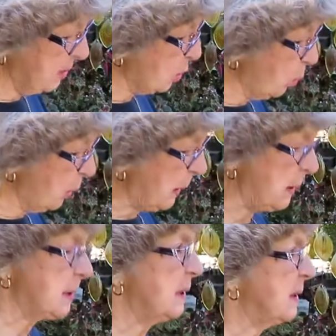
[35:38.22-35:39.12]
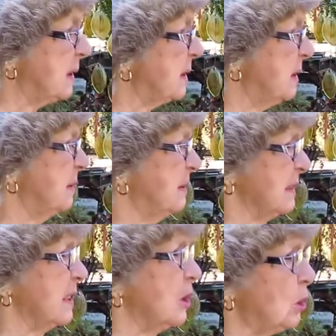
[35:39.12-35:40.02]
squeezing this
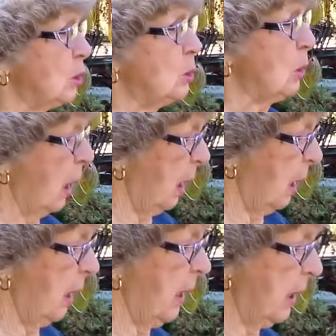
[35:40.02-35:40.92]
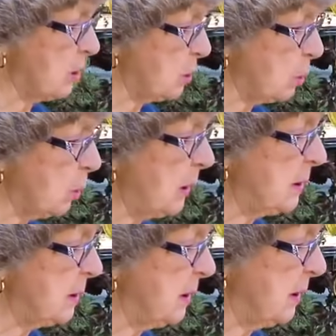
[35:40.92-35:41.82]
glue and
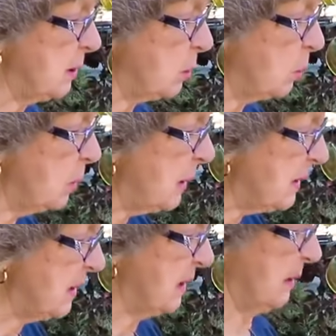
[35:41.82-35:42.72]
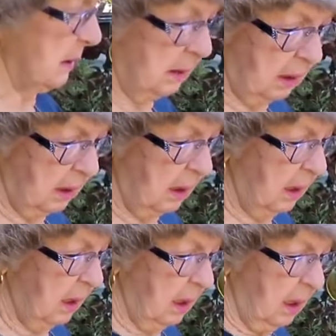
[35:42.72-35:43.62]
squeezing and squeezing.
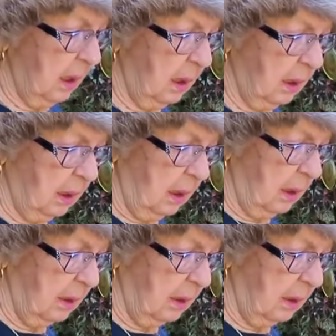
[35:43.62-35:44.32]
Uh,